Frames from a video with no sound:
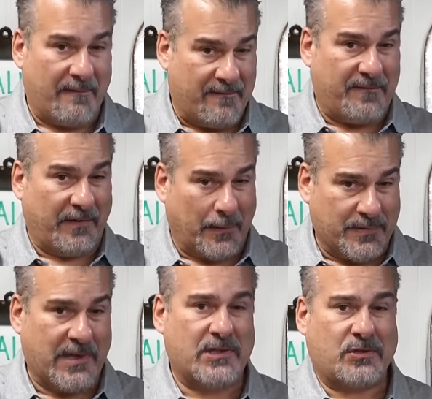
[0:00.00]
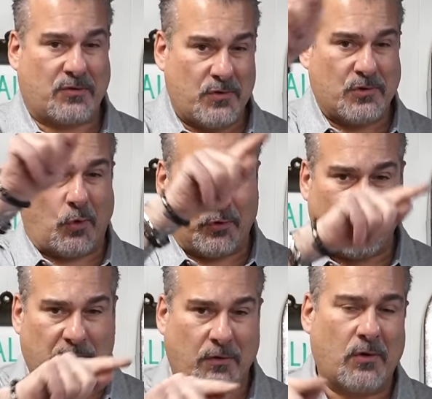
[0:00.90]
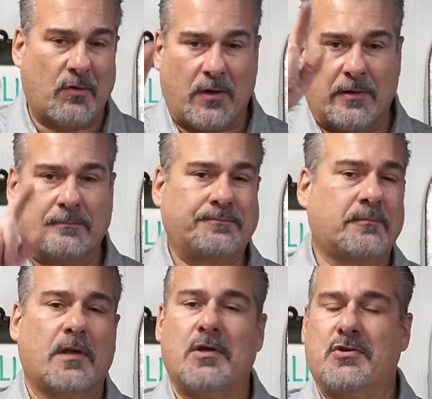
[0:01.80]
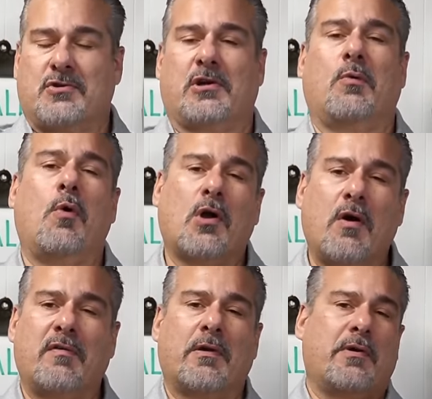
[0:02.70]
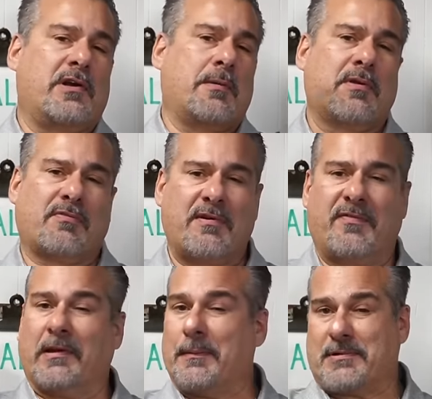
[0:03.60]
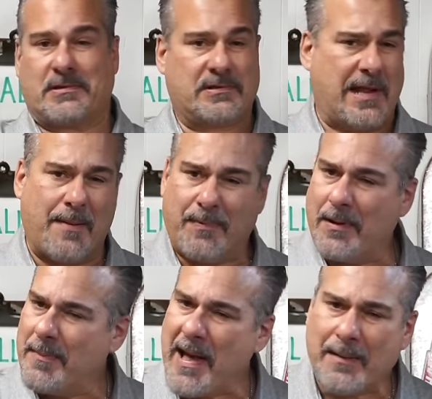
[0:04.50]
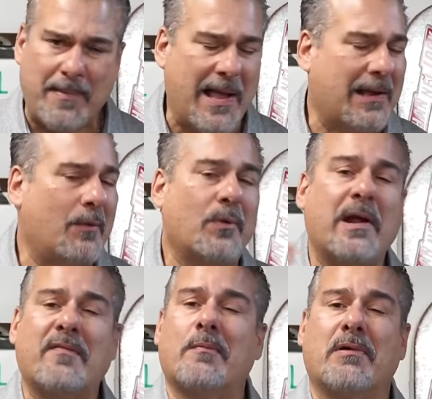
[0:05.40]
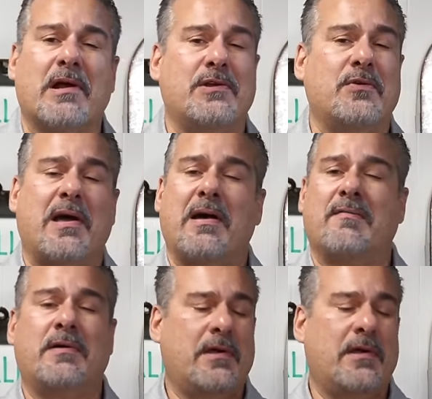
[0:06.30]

Phillips head screws holding the rotor on. So you're gonna walk over there, your number three Phillips, snap on Mac Maca, whatever brand you have.